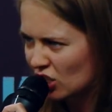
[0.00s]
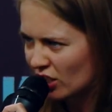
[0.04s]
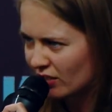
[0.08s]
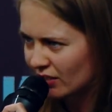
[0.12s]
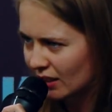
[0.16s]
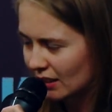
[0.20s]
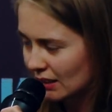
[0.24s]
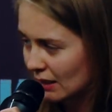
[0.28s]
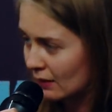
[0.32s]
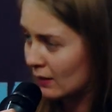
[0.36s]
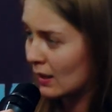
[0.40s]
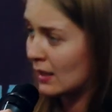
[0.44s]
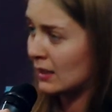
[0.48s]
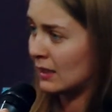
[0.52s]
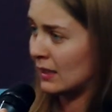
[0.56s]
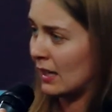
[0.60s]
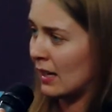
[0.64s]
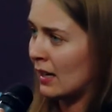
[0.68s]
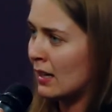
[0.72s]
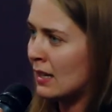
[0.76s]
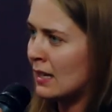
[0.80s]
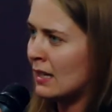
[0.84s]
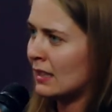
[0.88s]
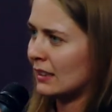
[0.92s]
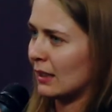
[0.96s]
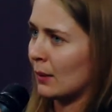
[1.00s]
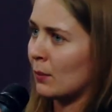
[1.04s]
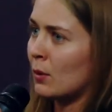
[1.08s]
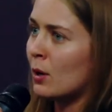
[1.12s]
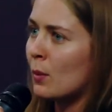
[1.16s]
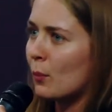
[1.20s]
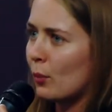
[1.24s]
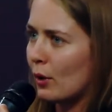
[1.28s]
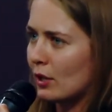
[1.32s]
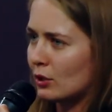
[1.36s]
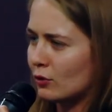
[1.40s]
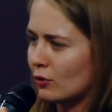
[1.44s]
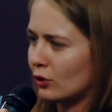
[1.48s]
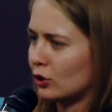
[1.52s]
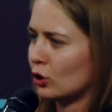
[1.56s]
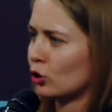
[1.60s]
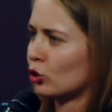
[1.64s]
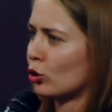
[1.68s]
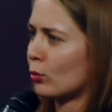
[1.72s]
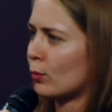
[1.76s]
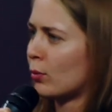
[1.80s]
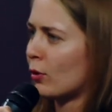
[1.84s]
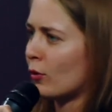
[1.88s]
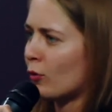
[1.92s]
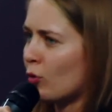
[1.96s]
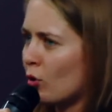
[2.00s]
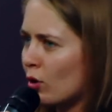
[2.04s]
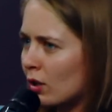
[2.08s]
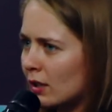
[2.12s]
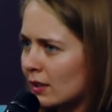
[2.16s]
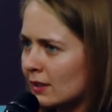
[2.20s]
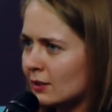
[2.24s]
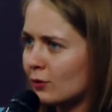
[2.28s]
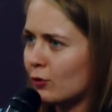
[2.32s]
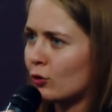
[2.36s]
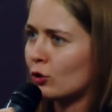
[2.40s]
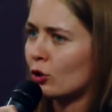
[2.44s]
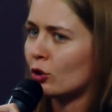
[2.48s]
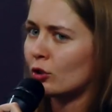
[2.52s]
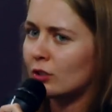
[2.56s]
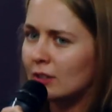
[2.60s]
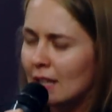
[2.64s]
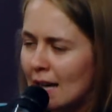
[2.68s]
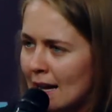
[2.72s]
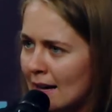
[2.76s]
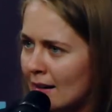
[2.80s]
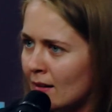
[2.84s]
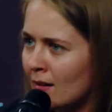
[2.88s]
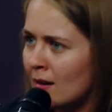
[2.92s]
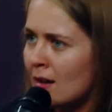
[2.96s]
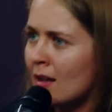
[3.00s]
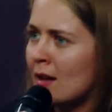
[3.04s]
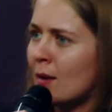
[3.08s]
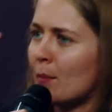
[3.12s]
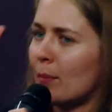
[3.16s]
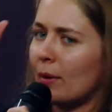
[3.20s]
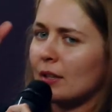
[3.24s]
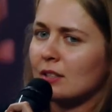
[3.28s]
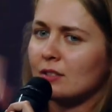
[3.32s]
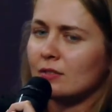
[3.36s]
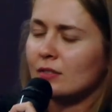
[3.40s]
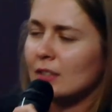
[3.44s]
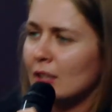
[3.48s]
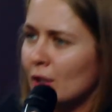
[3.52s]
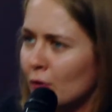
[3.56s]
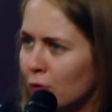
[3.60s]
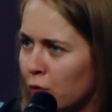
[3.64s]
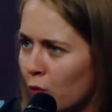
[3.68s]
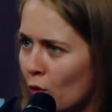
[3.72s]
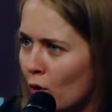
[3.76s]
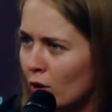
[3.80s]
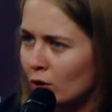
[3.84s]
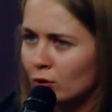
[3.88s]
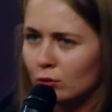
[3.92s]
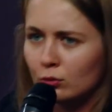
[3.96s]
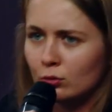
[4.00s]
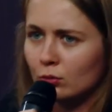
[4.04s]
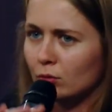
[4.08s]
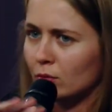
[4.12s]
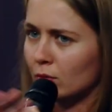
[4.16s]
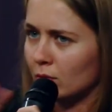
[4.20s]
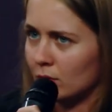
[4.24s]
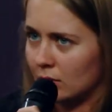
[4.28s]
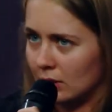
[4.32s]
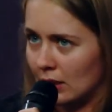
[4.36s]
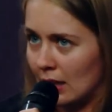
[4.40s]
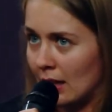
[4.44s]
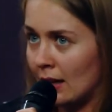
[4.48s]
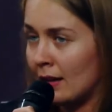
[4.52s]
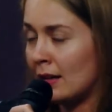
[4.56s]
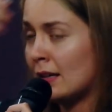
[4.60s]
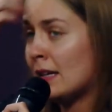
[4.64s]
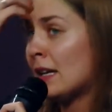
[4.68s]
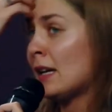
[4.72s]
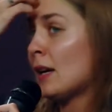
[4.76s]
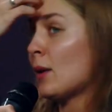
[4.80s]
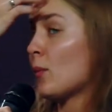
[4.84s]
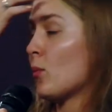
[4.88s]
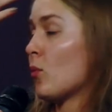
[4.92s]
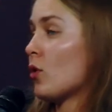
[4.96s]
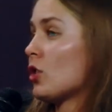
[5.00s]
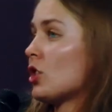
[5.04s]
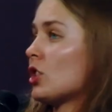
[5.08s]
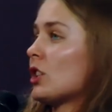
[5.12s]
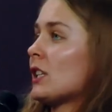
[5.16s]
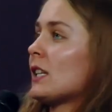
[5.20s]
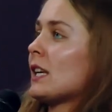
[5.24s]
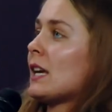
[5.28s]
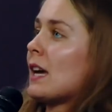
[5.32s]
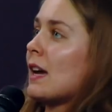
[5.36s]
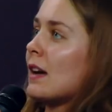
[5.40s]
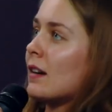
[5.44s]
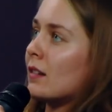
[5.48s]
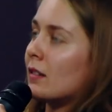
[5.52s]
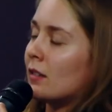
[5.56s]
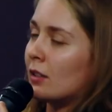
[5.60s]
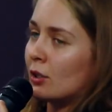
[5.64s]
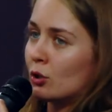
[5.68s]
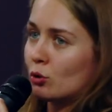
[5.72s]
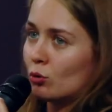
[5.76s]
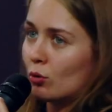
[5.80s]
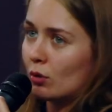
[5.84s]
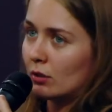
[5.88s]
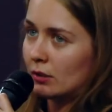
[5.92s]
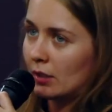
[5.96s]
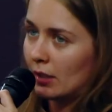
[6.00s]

Are you meeting people in the railway station? I say, no, this is a different uh, group of volunteers. So